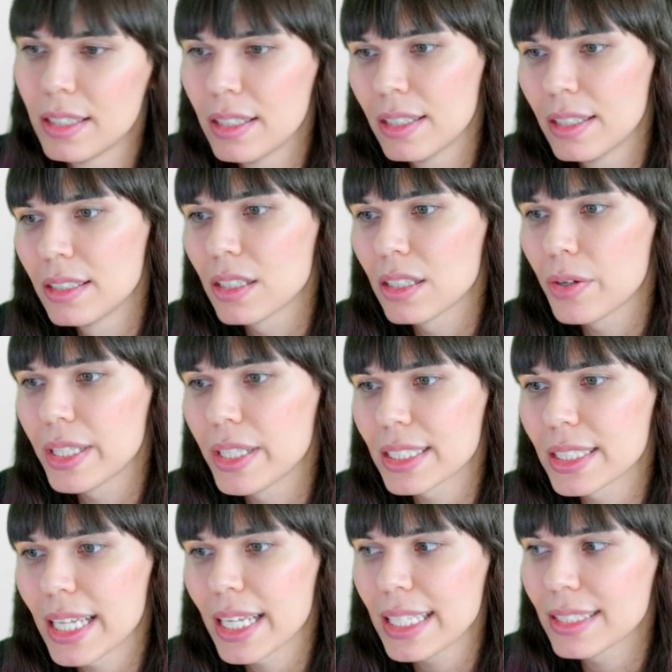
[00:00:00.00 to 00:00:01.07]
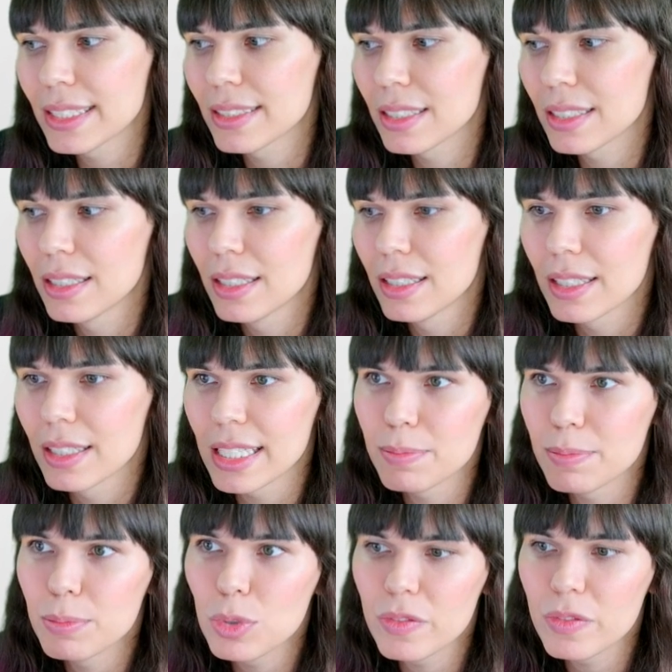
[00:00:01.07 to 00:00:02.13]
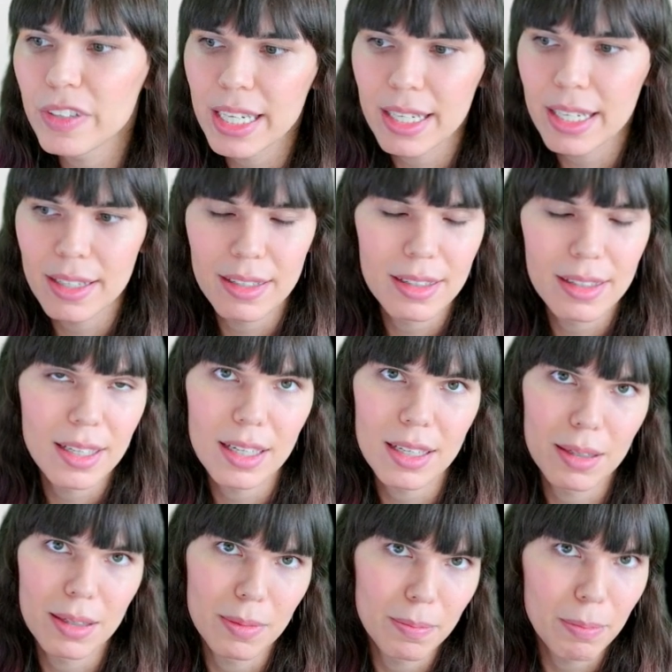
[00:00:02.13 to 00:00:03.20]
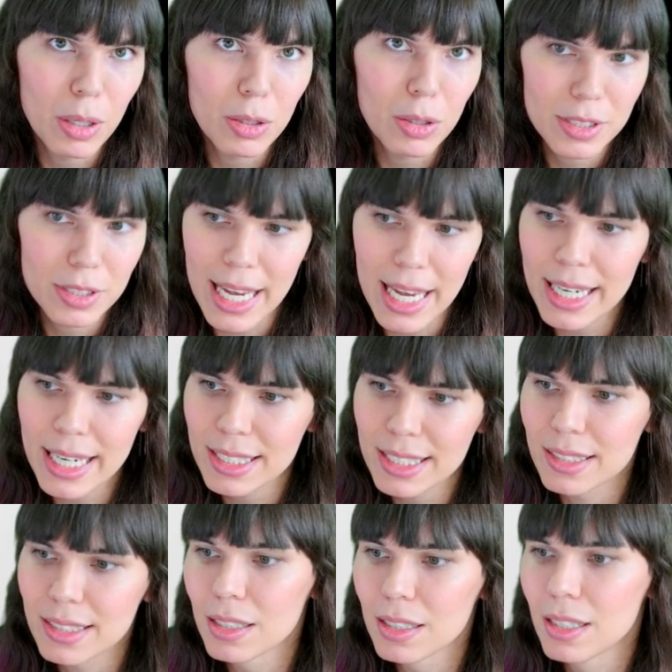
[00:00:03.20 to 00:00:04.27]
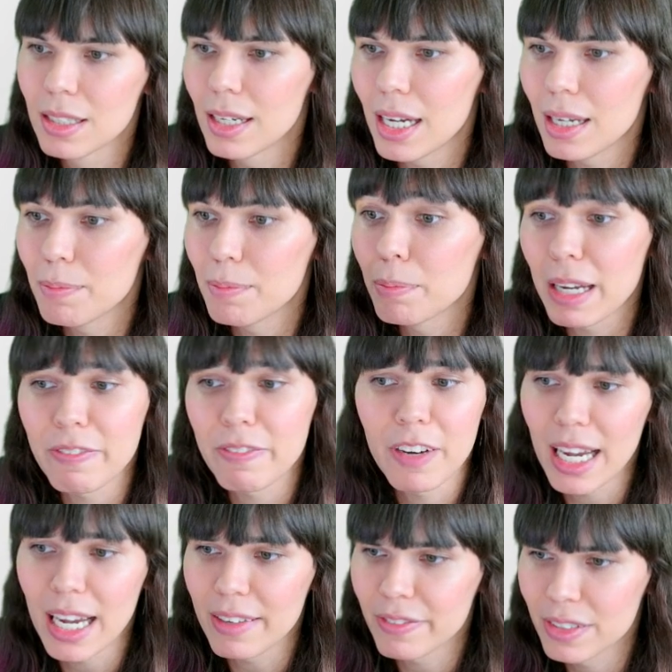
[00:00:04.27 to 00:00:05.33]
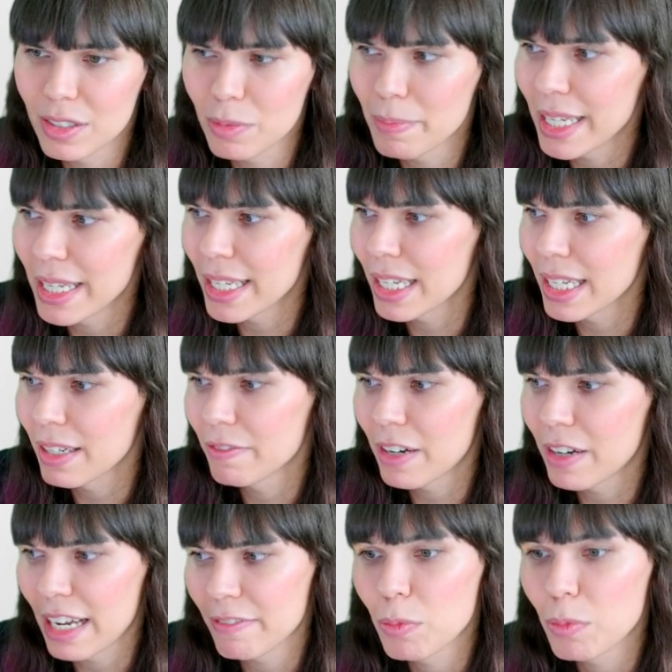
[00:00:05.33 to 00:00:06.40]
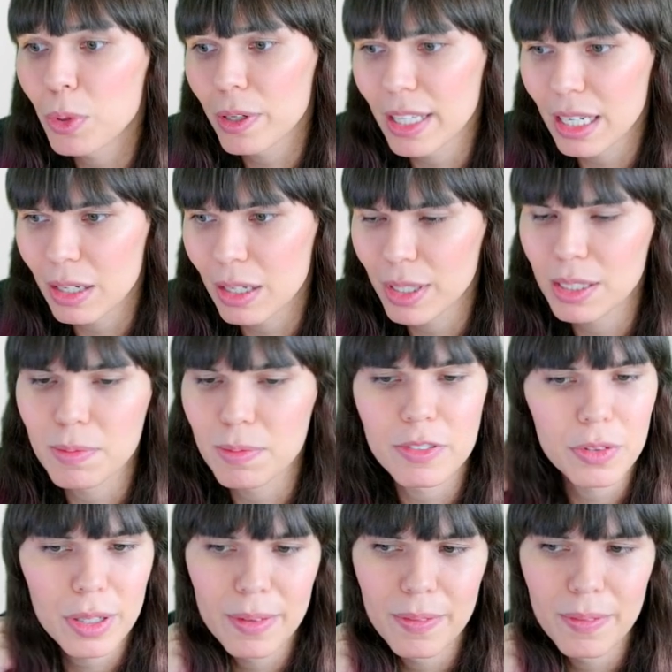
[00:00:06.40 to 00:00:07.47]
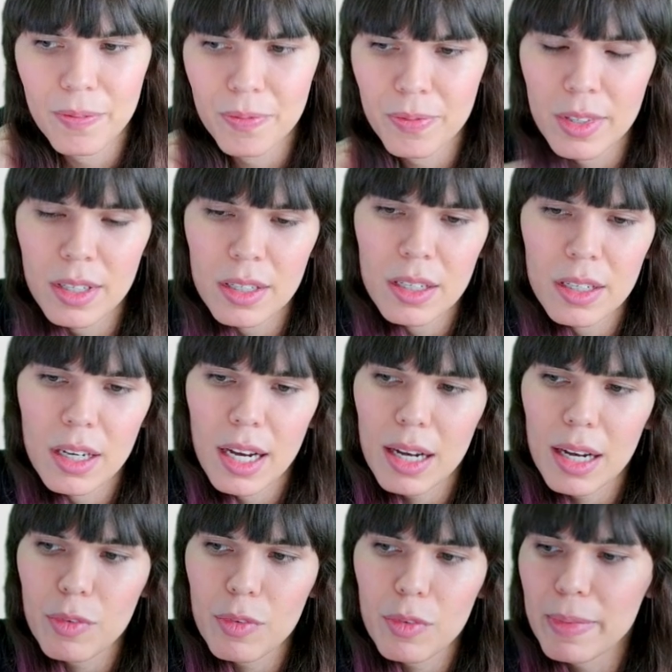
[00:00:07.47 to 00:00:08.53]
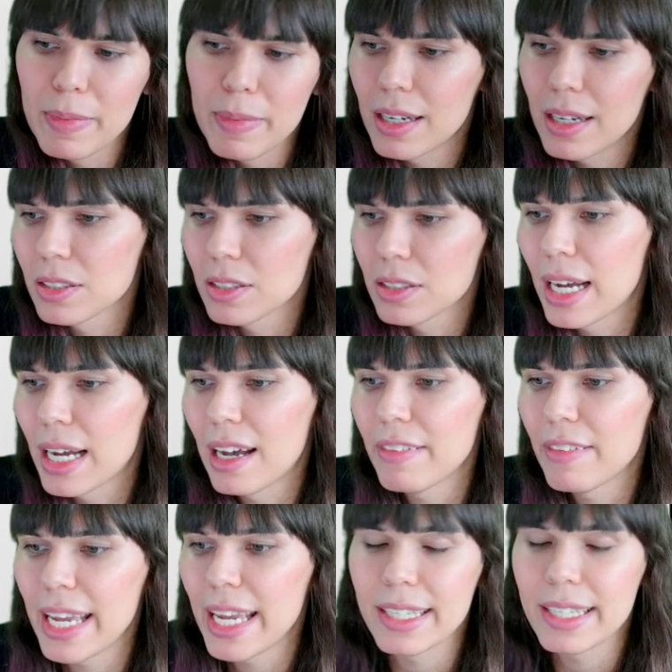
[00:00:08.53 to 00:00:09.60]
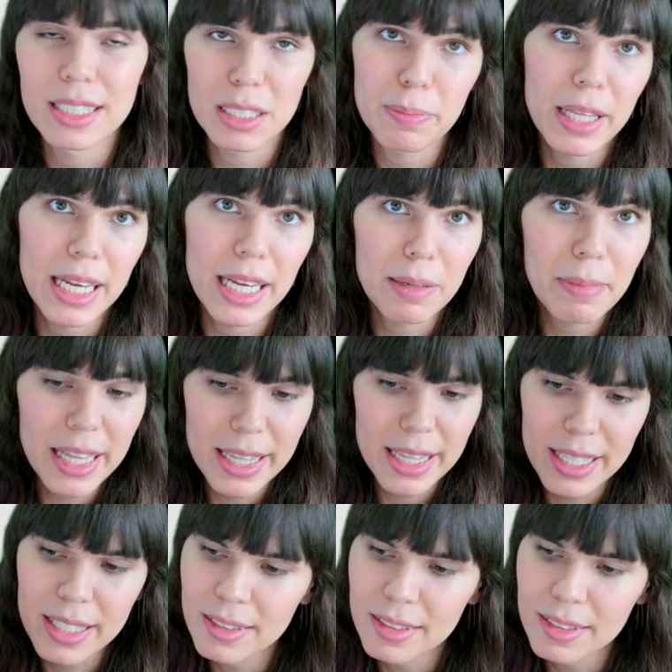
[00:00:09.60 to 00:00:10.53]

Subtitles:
So in this case, it's moving the pose X by 5, so making it 5 more than it was before. We might also have a display method